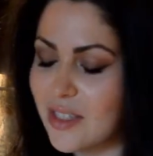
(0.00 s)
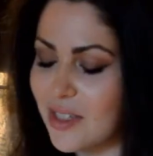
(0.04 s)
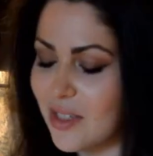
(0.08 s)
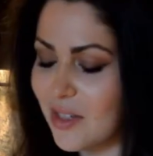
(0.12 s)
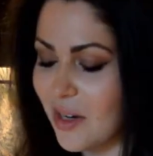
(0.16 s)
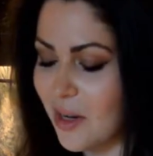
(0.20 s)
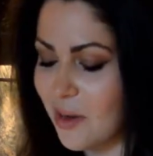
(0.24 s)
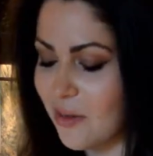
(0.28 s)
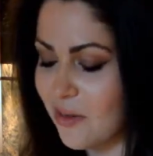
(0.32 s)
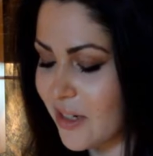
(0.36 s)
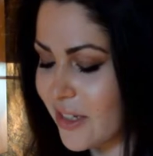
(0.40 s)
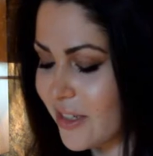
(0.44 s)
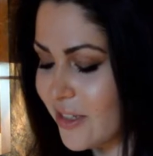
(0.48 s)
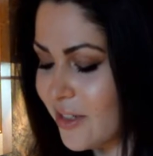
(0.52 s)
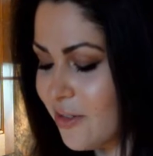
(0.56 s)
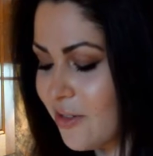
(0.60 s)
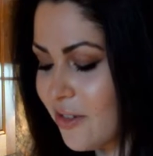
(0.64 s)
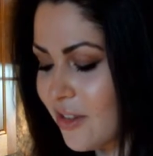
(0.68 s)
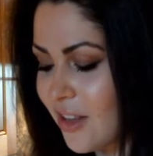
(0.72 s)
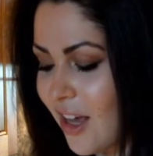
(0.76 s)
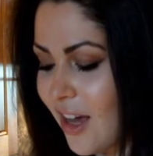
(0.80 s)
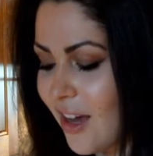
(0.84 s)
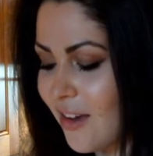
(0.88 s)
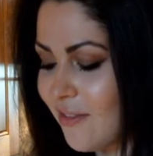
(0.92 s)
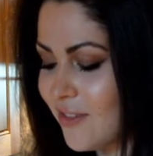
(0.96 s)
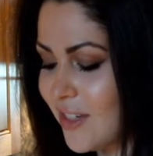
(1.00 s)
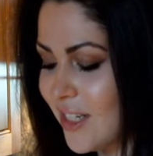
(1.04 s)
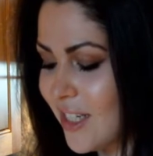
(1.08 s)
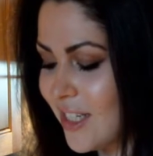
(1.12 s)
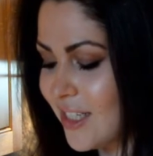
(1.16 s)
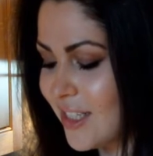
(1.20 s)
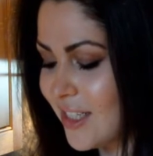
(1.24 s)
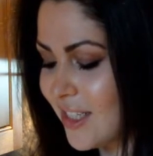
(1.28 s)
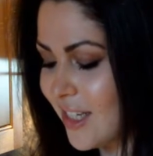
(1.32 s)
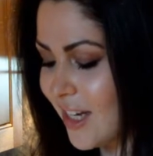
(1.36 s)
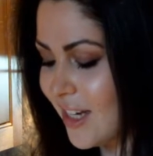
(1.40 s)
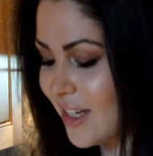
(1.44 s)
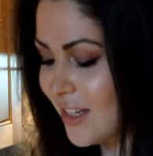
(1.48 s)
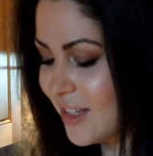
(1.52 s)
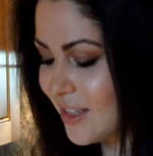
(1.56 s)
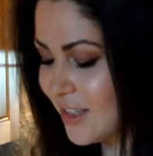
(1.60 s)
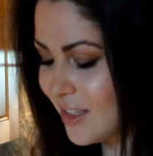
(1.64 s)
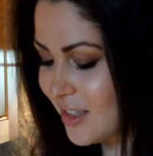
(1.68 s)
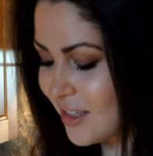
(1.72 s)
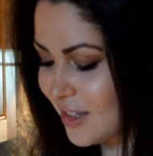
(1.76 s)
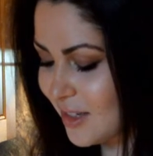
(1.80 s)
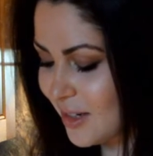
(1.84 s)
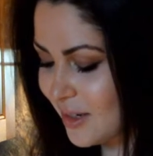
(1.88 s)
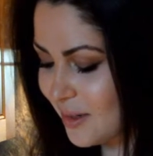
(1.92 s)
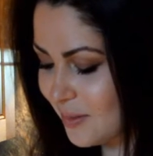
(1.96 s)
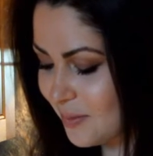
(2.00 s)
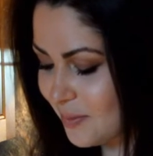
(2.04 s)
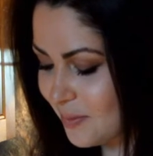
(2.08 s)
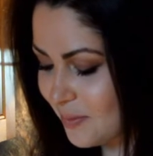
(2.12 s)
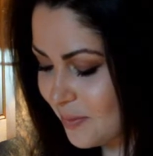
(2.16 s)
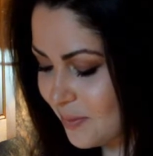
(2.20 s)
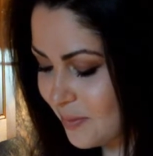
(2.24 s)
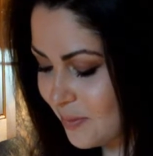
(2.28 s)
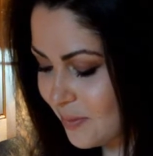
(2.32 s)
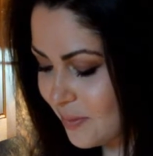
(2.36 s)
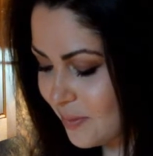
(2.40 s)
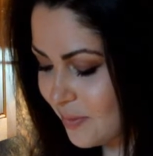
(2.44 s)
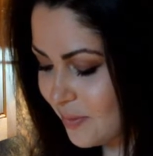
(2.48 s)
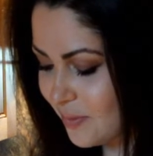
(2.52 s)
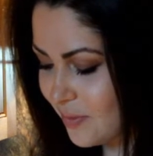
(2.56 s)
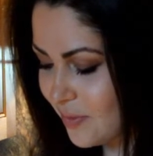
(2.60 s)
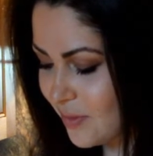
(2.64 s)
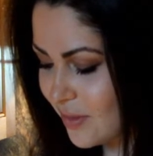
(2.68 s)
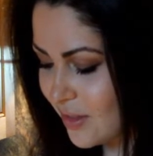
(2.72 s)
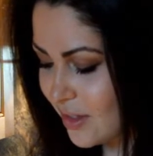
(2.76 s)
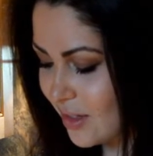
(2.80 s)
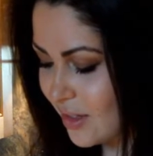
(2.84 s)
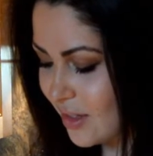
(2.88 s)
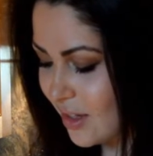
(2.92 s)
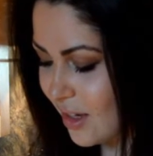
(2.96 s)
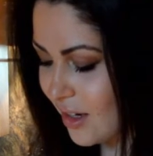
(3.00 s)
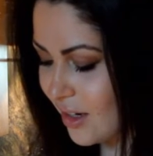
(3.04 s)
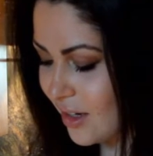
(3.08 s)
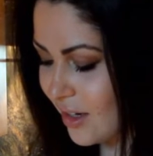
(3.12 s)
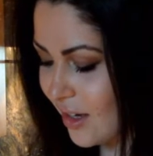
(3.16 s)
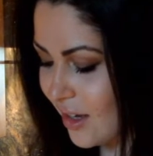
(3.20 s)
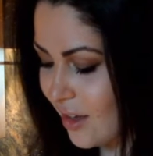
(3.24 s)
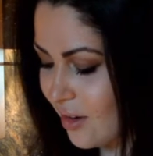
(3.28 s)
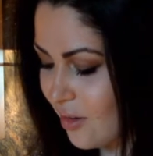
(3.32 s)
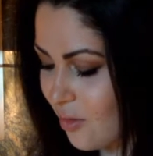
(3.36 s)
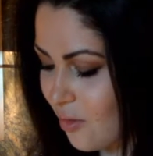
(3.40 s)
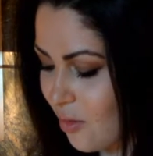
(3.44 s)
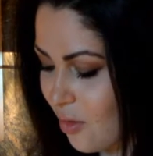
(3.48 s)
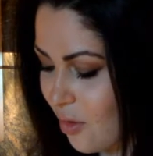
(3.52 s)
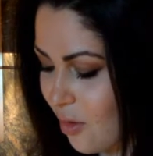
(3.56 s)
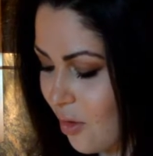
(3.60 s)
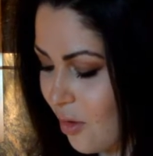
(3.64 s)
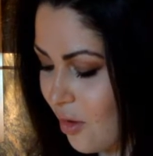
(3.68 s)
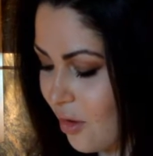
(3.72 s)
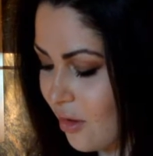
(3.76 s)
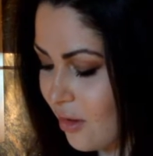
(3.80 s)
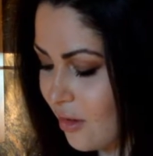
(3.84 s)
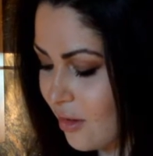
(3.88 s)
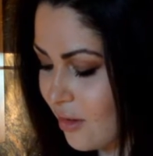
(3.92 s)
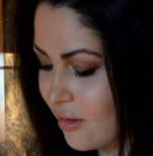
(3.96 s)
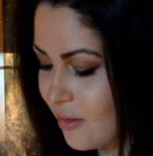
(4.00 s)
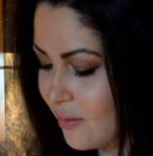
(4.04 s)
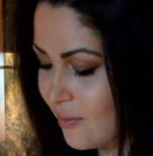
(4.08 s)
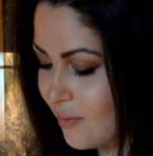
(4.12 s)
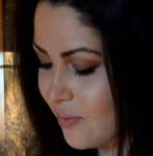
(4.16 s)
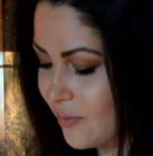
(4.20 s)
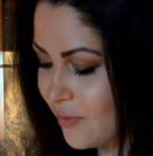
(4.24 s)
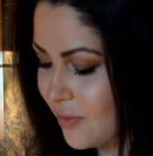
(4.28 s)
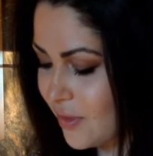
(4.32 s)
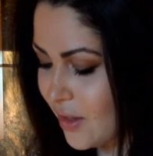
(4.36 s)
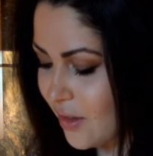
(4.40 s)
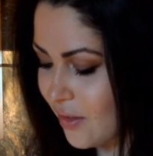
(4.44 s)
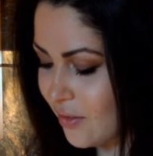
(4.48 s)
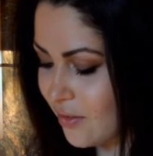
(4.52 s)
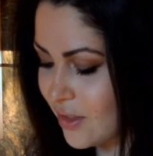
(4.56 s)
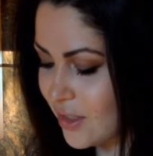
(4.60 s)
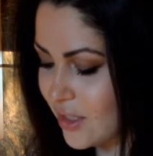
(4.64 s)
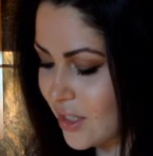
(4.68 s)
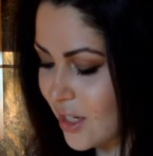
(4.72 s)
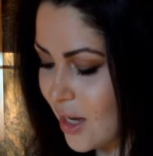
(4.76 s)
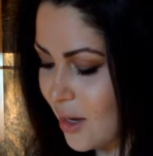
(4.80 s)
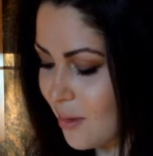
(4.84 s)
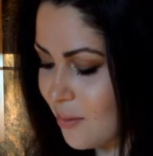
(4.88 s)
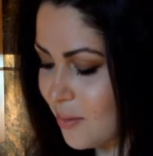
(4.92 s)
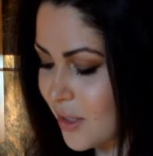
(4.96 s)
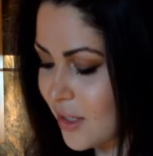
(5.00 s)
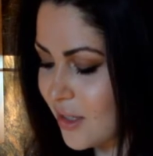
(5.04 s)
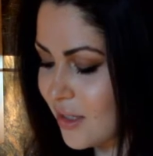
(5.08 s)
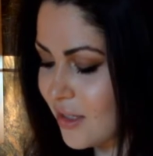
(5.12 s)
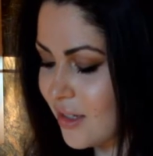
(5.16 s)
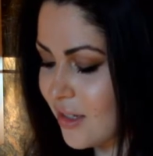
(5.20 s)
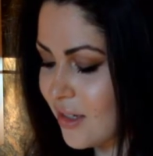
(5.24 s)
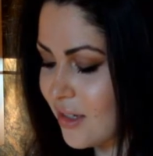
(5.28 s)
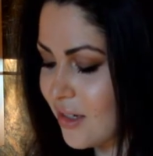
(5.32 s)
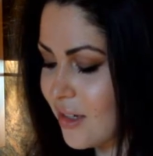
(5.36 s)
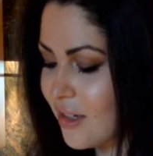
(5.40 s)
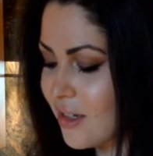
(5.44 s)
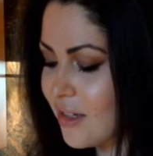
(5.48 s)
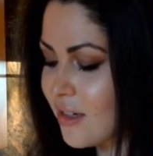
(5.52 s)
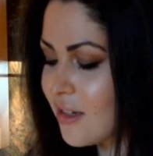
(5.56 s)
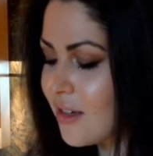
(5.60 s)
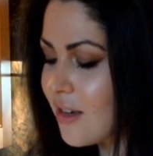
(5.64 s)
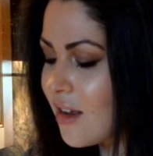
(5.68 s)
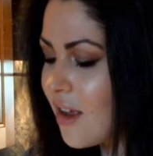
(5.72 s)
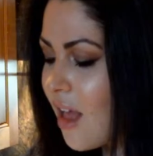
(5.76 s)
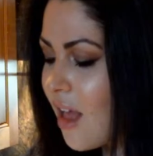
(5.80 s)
So now we're gonna do a live taste test. Gotta get all of the toppings in it.